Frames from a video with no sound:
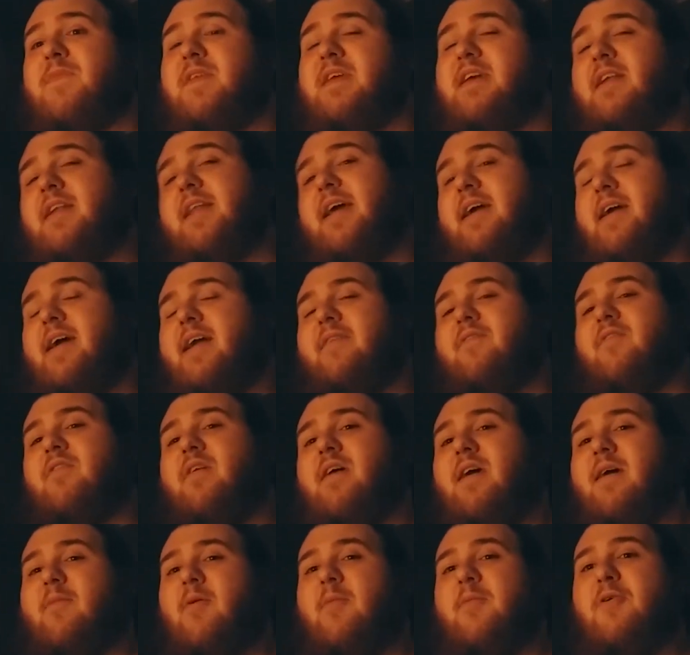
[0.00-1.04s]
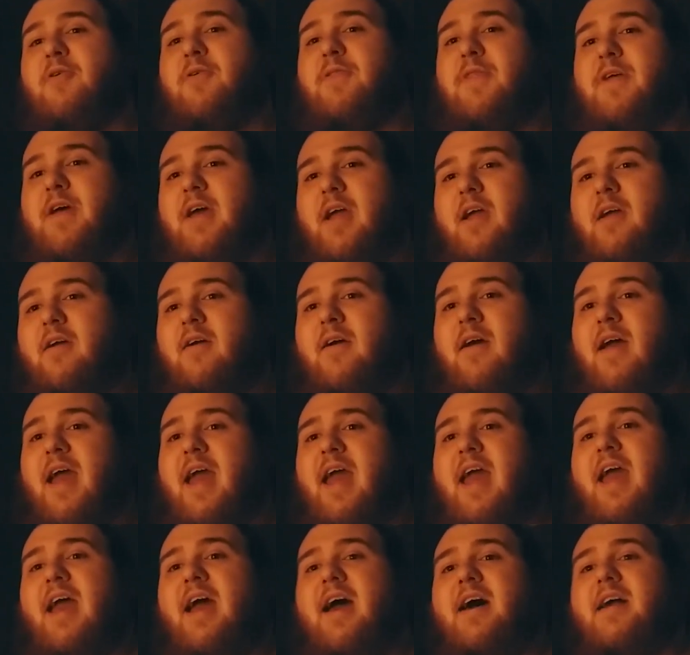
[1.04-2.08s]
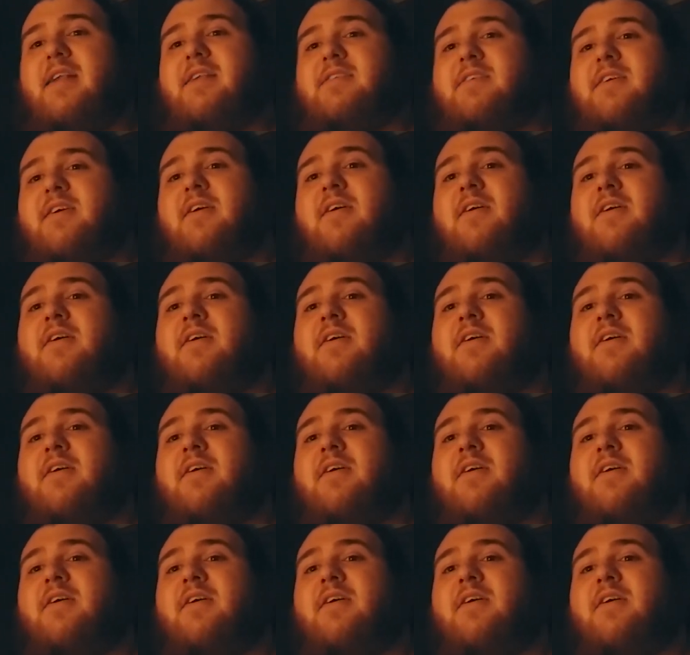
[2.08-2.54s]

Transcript: in, like, kind of an MMO thing, and